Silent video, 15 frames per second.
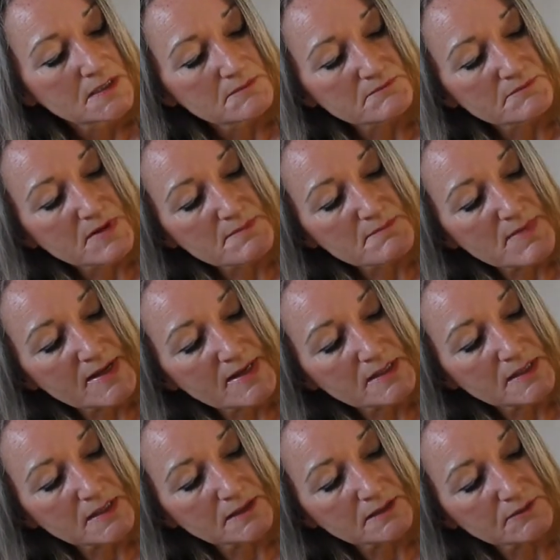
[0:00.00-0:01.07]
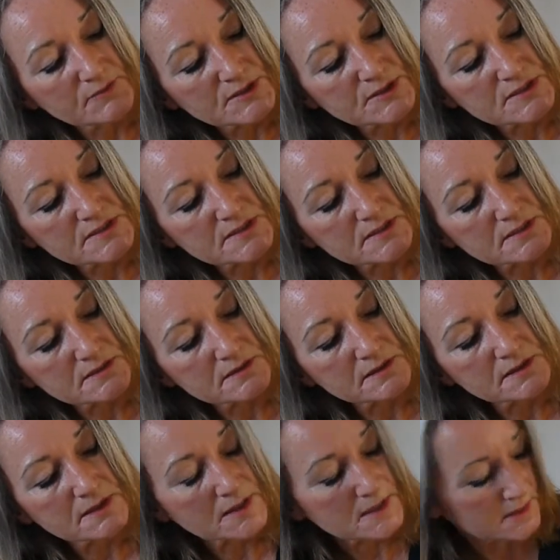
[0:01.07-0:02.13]
My main colour, which is the darker
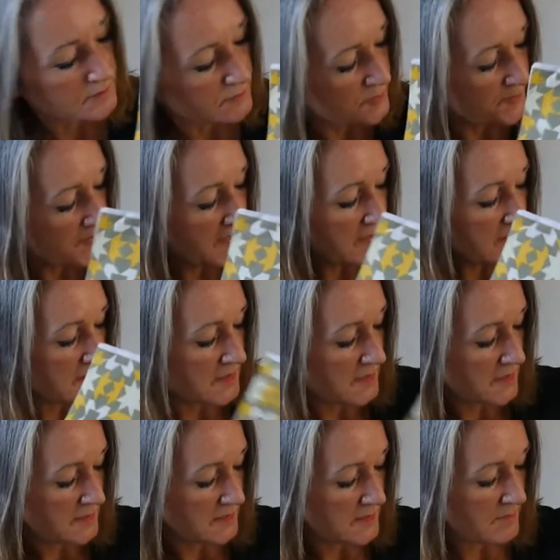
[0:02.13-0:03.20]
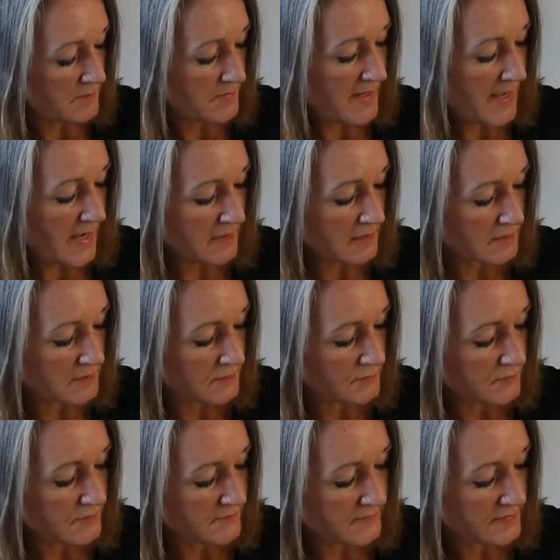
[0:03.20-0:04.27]
colour, will be the black
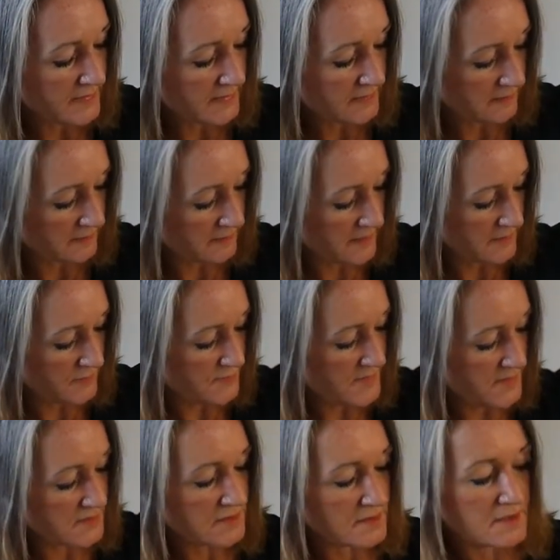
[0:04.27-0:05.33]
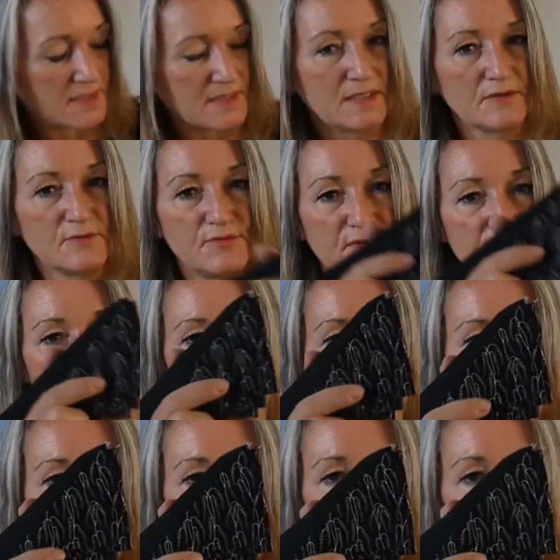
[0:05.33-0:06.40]
with the little, they almost look like little fishing
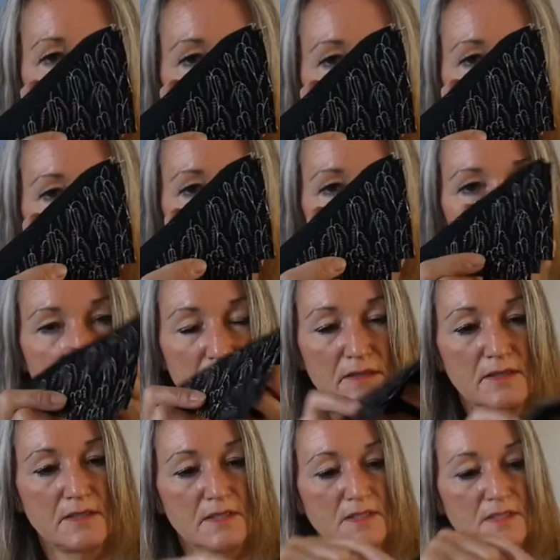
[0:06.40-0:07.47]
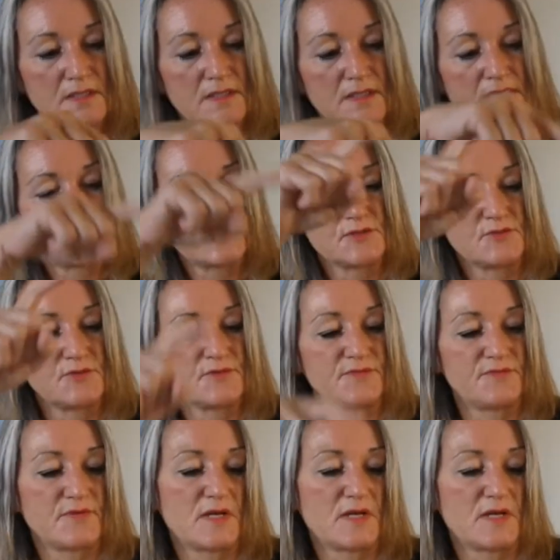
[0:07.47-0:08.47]
hooks, but they're not. They're sort of